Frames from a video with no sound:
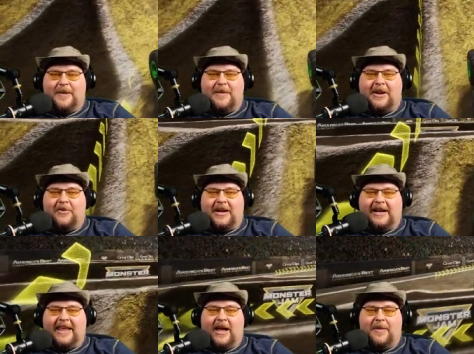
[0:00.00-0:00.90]
Maybe I don't
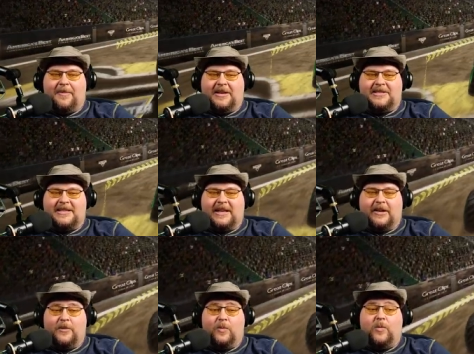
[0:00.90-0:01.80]
need a count. Maybe I just need
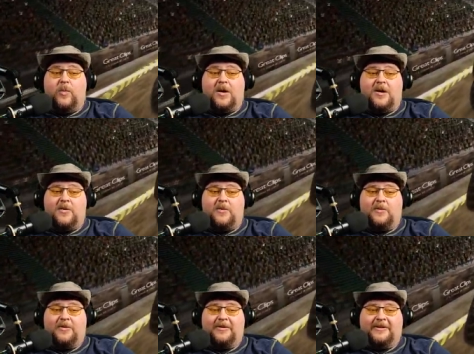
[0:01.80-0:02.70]
a whoa.